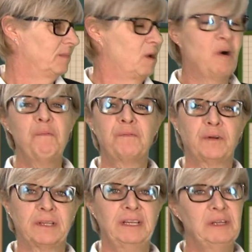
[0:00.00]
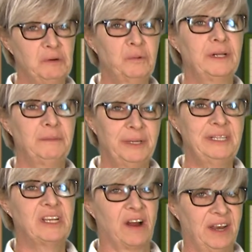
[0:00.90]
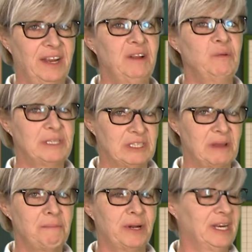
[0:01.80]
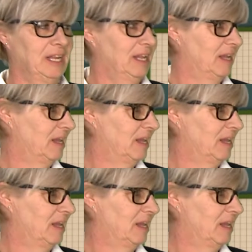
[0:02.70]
Hopefully, you will be dining with somebody.